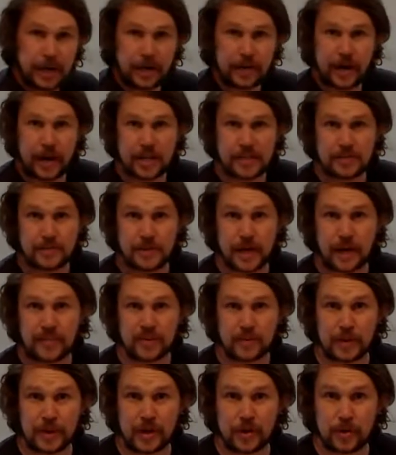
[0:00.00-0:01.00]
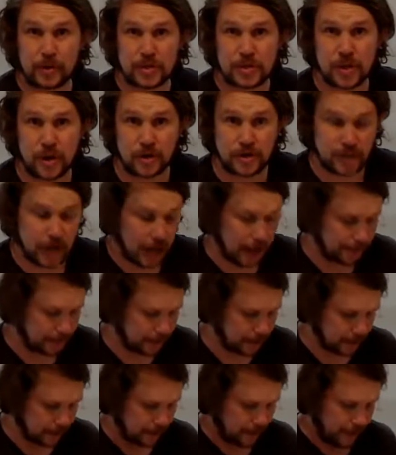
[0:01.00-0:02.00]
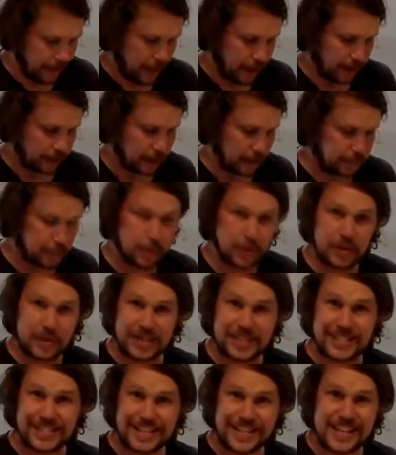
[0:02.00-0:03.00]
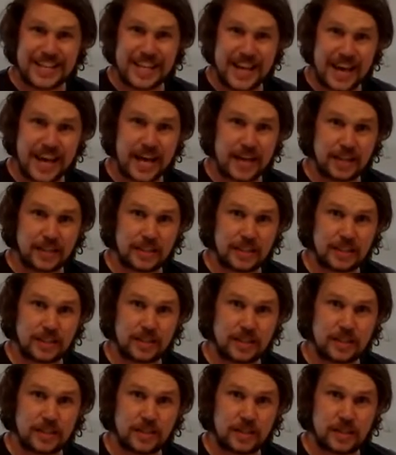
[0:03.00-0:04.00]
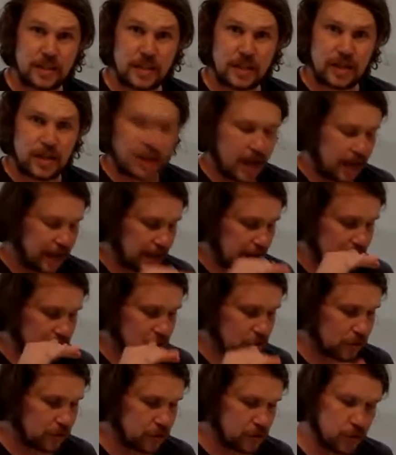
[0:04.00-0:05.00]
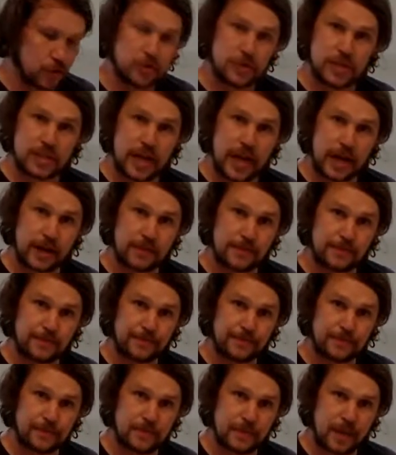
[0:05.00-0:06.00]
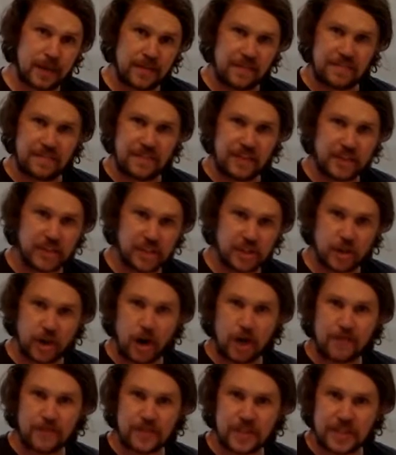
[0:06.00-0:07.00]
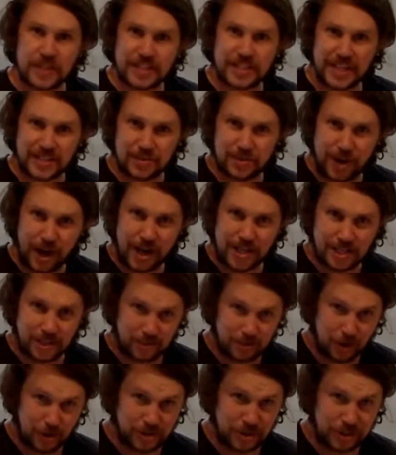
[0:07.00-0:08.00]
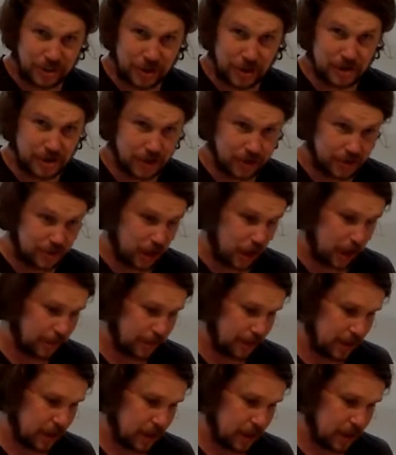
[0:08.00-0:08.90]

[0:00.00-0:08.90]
grains from the oven when they're all soaked up, and I'm going to put this in there and get it to reduce down and finish it off. So this gets nice and roasty, toasty on top,